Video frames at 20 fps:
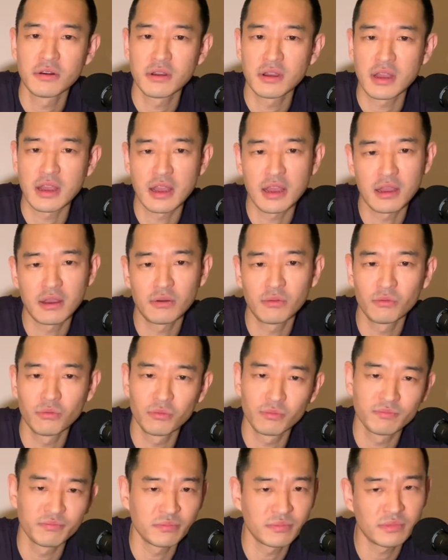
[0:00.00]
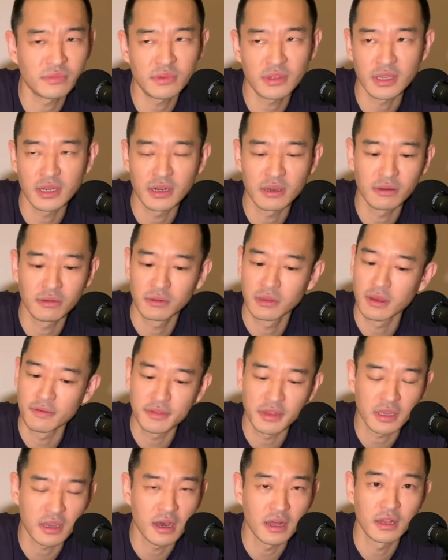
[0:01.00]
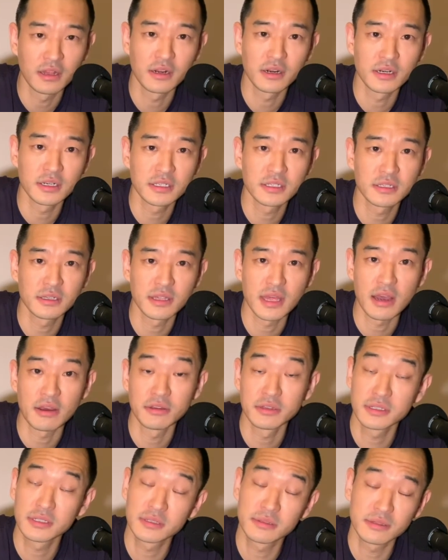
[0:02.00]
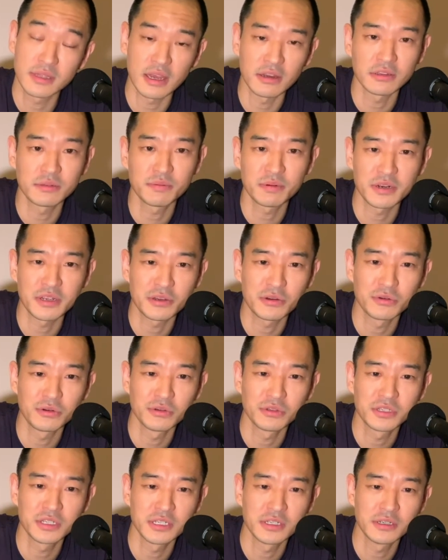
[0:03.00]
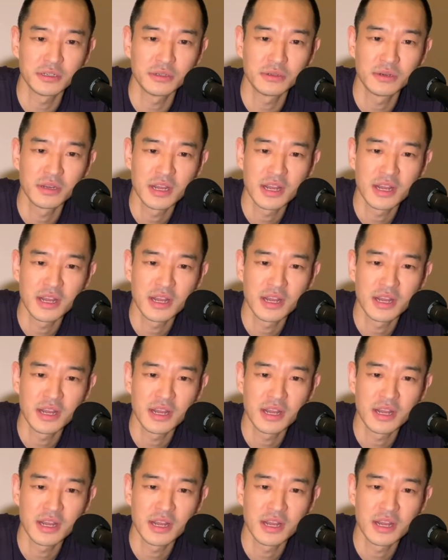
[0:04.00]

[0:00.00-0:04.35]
Uh, love the colors." So that was pretty cool too.